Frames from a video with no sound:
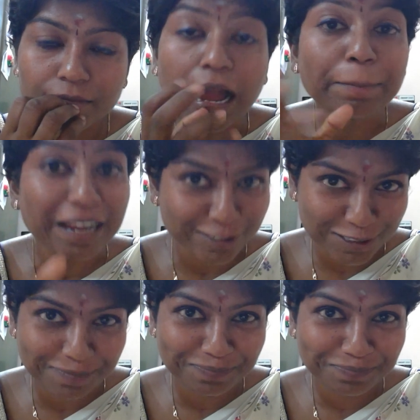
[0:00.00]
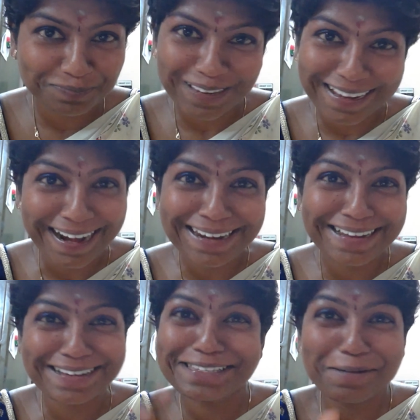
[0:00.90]
abduction.
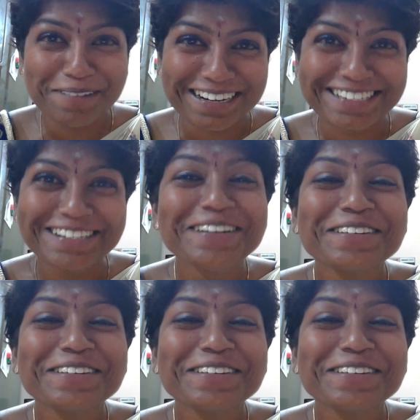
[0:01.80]
Right? It's abduction,